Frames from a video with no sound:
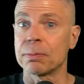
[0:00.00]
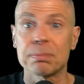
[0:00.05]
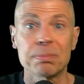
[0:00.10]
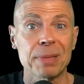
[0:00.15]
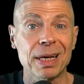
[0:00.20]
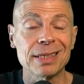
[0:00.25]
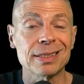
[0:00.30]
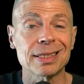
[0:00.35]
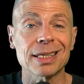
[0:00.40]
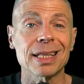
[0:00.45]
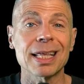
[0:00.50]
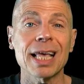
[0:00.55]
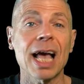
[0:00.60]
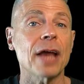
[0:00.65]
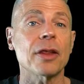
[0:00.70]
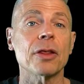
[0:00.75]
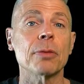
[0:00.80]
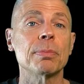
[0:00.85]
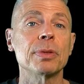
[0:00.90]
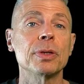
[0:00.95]
basically out
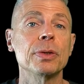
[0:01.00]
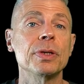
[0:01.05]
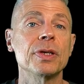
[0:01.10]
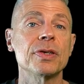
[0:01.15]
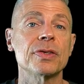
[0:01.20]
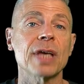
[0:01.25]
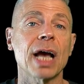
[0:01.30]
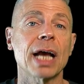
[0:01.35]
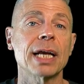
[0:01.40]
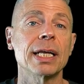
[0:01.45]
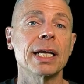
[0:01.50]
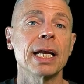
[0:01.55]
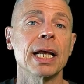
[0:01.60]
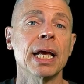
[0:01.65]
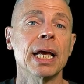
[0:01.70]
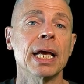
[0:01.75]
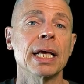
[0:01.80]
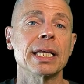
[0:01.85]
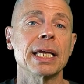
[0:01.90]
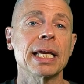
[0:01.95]
of the blue, decided
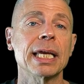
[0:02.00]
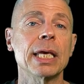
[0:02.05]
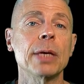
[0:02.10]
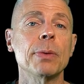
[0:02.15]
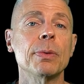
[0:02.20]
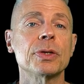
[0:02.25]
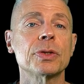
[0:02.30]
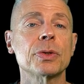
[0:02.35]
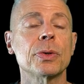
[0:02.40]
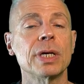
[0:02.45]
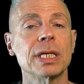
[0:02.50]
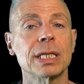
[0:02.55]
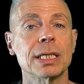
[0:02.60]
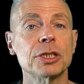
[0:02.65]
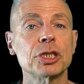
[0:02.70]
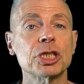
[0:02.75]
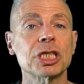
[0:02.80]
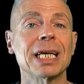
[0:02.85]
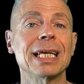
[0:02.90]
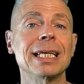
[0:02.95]
that he was going to
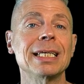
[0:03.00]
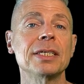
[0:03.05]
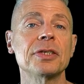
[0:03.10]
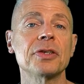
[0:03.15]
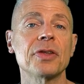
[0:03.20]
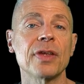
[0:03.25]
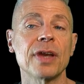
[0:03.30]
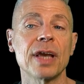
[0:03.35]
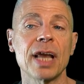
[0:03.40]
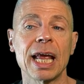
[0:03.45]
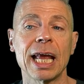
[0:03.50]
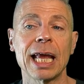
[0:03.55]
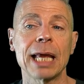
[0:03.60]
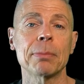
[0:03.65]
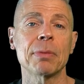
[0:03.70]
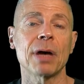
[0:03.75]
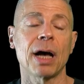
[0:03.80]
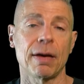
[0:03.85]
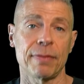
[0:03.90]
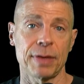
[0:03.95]
change the
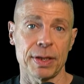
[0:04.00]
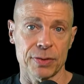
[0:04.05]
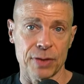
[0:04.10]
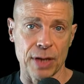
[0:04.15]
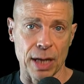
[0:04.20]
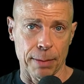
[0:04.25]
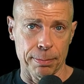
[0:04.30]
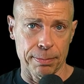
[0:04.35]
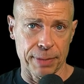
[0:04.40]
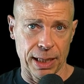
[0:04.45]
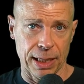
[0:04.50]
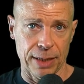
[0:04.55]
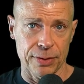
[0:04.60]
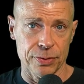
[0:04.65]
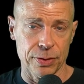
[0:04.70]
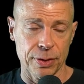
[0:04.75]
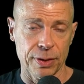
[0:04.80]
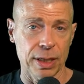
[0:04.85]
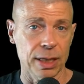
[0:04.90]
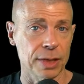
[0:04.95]
name of his company
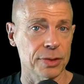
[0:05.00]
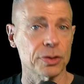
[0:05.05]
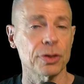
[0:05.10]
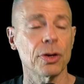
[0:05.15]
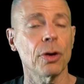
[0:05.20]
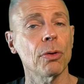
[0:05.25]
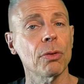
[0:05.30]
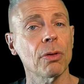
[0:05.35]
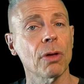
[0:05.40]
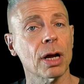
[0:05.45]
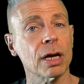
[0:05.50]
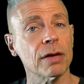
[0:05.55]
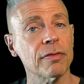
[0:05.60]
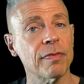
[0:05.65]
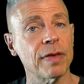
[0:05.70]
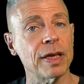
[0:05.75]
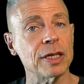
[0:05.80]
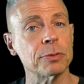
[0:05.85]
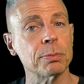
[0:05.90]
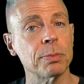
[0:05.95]
so that it's no longer
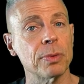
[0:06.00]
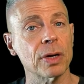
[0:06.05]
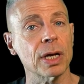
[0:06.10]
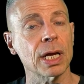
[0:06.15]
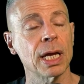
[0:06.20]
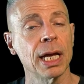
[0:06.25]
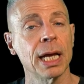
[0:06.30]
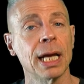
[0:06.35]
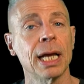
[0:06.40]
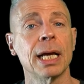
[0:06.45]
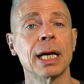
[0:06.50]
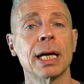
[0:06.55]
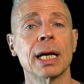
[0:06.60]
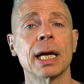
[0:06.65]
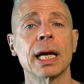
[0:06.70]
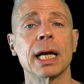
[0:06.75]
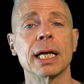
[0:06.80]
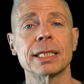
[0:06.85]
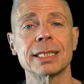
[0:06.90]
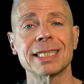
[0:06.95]
Facebook,
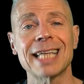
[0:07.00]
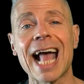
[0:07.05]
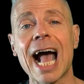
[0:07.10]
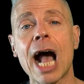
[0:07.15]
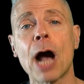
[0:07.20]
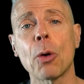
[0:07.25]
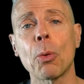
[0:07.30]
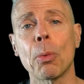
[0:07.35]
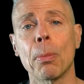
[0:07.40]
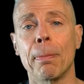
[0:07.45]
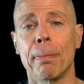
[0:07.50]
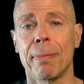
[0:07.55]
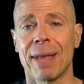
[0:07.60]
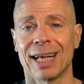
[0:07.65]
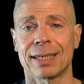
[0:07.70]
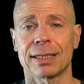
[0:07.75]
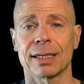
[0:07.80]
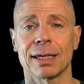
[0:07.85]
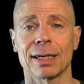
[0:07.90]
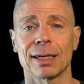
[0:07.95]
it's now
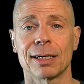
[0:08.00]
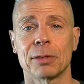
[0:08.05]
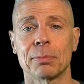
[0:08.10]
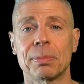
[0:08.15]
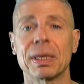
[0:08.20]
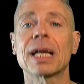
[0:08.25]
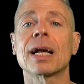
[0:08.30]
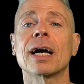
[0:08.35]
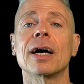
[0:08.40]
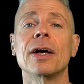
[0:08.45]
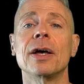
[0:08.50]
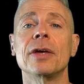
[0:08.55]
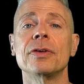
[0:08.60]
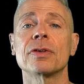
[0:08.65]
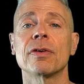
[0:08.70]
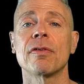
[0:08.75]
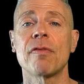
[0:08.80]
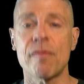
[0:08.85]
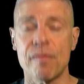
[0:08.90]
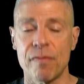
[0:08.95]
Meta, because
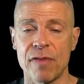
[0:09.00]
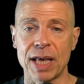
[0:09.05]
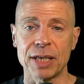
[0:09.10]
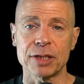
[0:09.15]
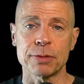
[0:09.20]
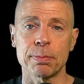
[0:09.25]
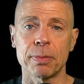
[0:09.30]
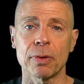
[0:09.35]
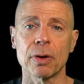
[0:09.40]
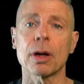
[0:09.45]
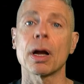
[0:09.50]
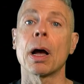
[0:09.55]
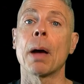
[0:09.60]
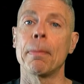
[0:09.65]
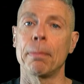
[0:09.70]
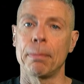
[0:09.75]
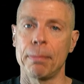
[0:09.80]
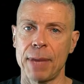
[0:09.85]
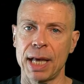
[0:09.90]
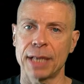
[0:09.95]
Facebook,
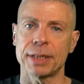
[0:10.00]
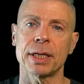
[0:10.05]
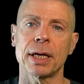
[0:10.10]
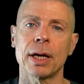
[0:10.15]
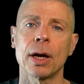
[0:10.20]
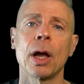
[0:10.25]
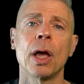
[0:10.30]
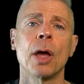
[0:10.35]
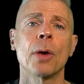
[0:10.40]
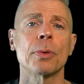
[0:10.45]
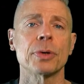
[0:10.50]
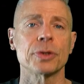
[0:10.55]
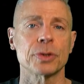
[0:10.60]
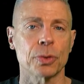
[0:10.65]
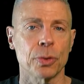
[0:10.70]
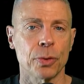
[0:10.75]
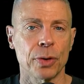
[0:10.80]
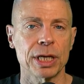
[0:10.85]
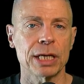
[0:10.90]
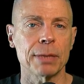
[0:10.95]
Meta, was
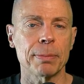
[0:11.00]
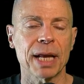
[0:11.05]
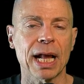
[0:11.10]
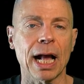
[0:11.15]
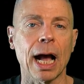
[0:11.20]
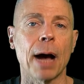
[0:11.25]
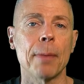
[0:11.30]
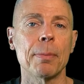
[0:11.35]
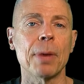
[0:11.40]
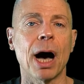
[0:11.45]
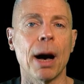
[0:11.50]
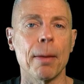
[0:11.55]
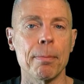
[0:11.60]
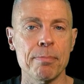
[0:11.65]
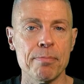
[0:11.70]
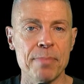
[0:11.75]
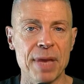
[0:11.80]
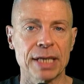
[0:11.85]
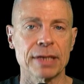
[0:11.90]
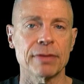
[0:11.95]
going to become a
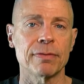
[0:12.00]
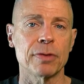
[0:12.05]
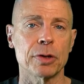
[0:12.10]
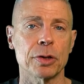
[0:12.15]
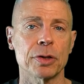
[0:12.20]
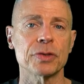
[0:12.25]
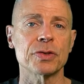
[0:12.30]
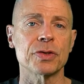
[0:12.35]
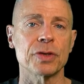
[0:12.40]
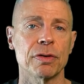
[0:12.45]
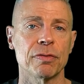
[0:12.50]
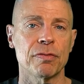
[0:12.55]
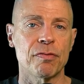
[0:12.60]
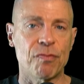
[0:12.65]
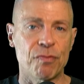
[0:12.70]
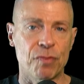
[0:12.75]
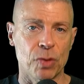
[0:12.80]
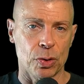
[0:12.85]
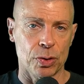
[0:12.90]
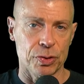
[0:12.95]

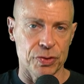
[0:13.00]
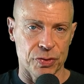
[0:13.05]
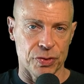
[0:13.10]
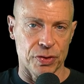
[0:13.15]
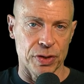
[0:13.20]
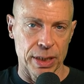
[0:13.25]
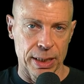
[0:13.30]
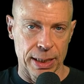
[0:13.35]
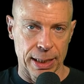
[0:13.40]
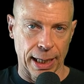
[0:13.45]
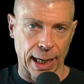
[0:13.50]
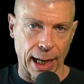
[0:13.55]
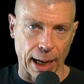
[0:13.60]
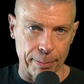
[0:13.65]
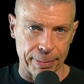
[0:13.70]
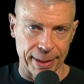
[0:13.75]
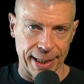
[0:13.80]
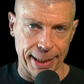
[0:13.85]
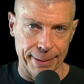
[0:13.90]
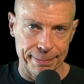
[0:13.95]
metaverse-first
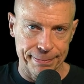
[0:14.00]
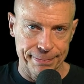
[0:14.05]
company.